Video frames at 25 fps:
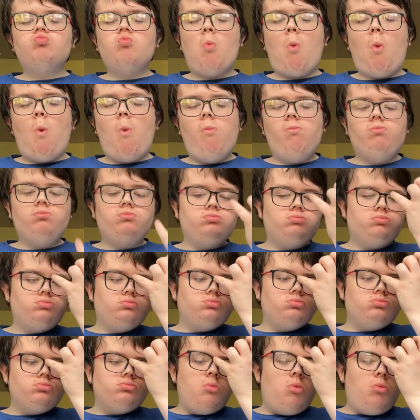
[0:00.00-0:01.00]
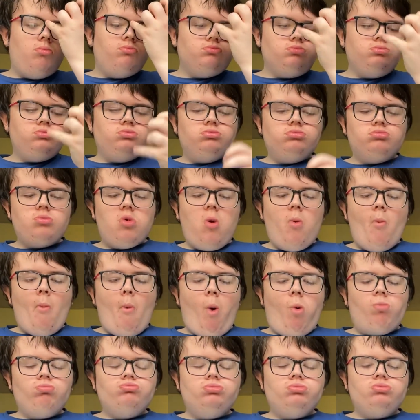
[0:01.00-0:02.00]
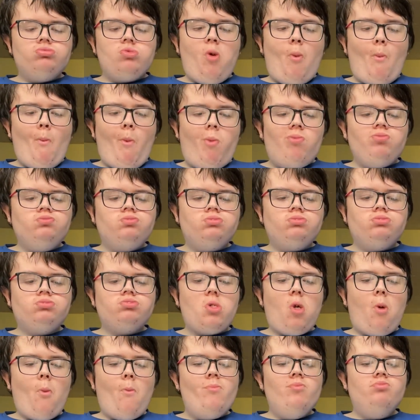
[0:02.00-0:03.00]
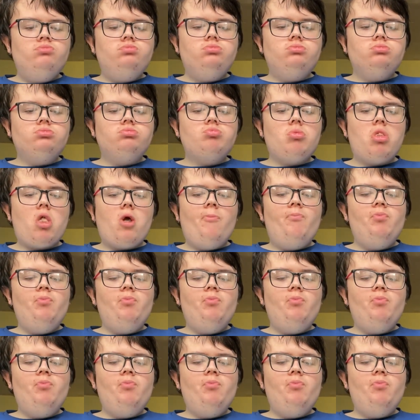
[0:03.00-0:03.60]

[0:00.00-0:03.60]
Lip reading: (no one is talking)